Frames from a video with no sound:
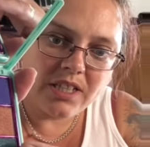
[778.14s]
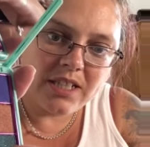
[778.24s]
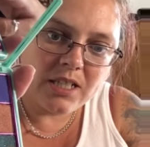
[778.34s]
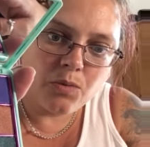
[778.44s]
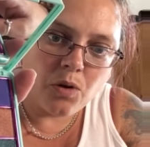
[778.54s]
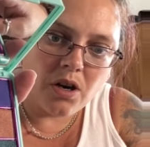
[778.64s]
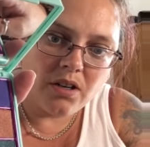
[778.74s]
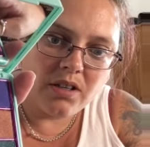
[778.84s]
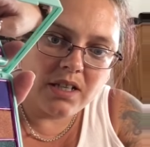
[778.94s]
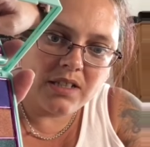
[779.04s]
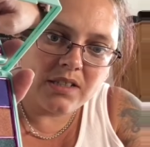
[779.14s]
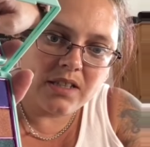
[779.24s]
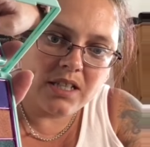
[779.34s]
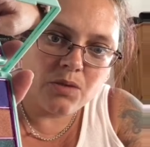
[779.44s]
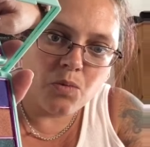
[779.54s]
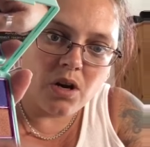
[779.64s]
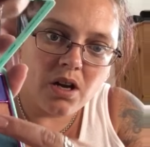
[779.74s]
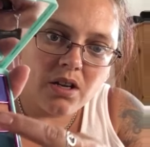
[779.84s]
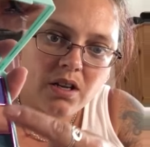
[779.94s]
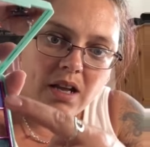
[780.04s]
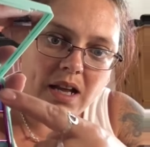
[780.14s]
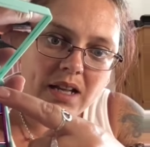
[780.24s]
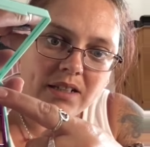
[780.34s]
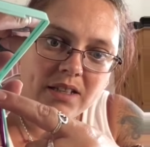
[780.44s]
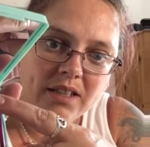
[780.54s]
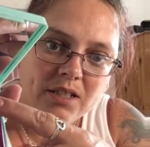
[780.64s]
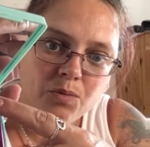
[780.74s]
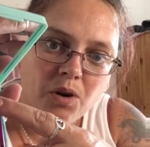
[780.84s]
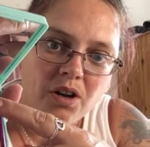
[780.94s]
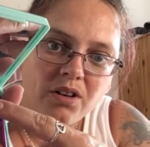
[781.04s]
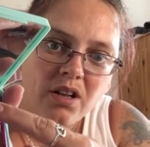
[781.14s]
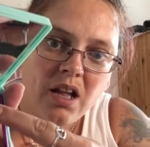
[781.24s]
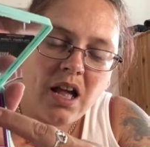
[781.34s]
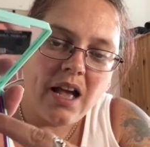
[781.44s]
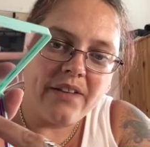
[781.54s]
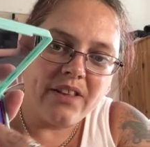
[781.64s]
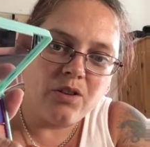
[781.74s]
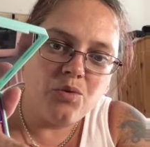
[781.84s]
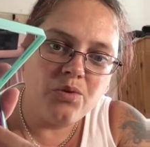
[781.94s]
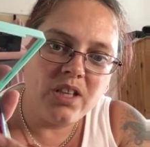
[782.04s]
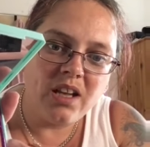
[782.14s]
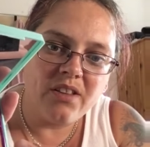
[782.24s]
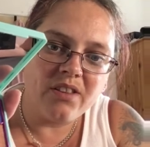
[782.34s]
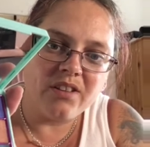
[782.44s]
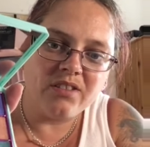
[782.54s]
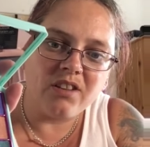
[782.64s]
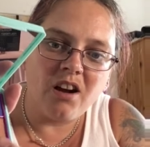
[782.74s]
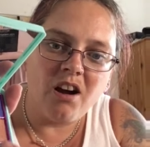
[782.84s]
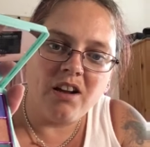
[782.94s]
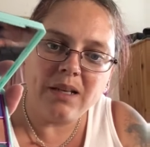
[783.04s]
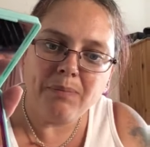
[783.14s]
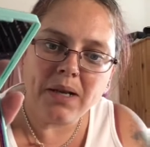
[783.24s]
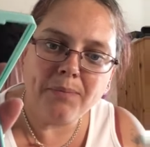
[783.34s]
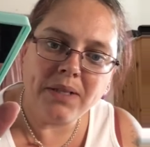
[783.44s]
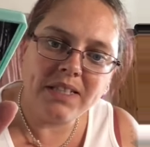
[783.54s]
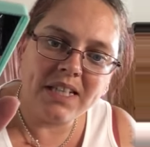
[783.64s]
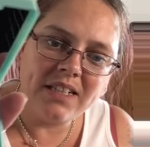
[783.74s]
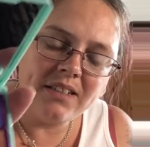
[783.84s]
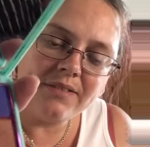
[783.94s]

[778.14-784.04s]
in this one is this one and this one. And then all the others are highly pigmented.